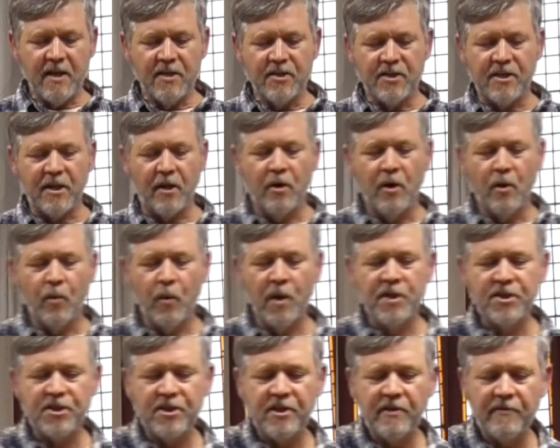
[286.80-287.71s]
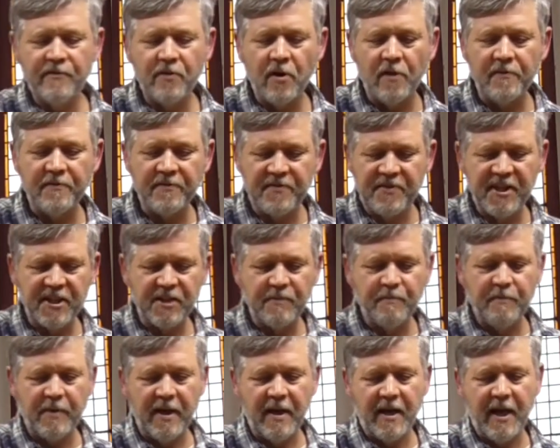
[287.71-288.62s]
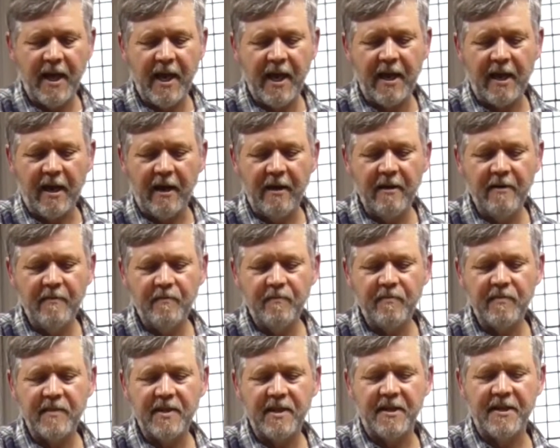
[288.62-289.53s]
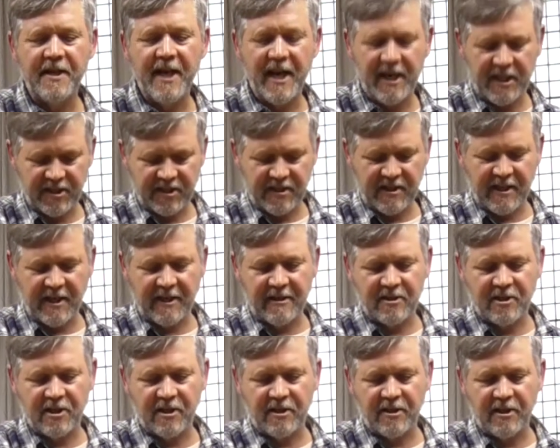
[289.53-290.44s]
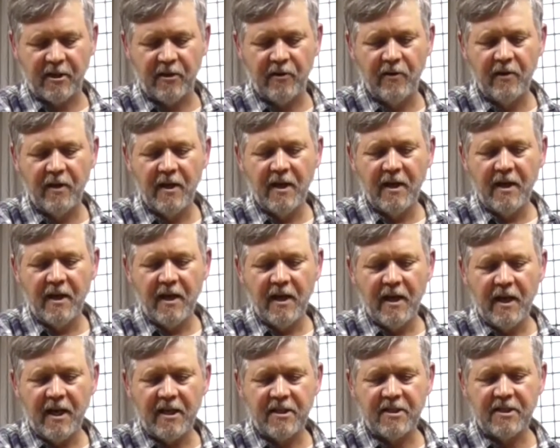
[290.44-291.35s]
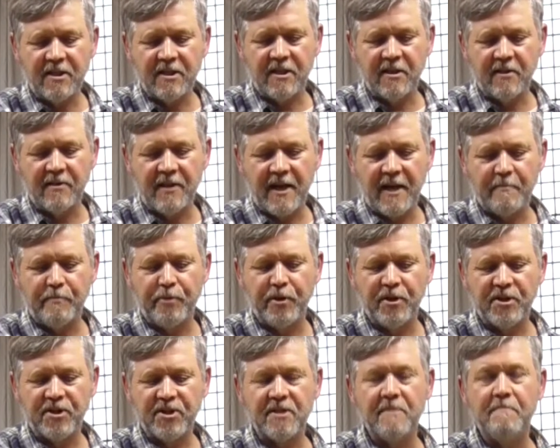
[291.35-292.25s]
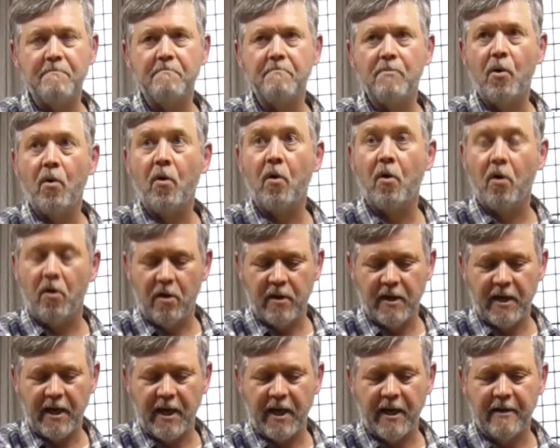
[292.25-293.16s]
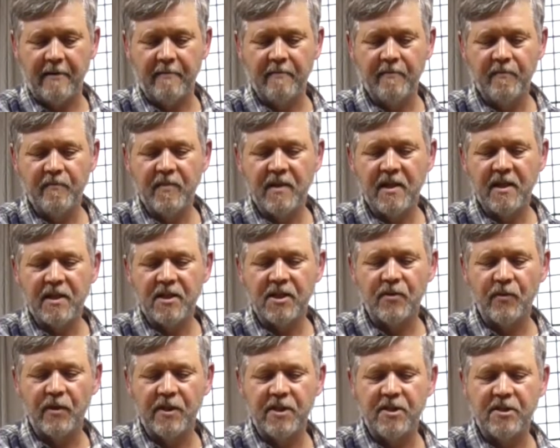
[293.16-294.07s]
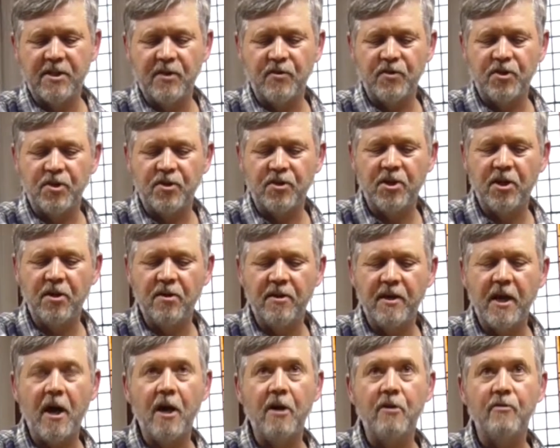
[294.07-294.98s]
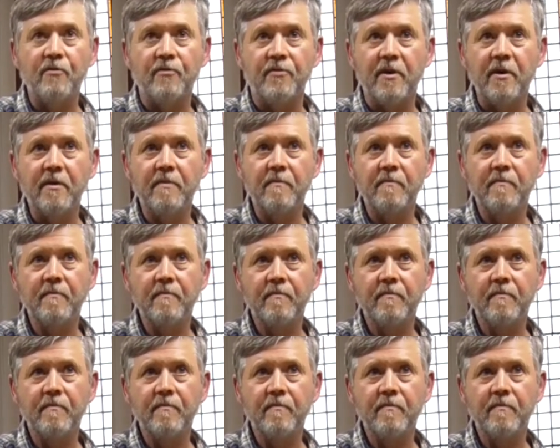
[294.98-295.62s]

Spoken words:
So once you've got this bit here, the next thing to do is to then put some more in. So what you do is you turn it over,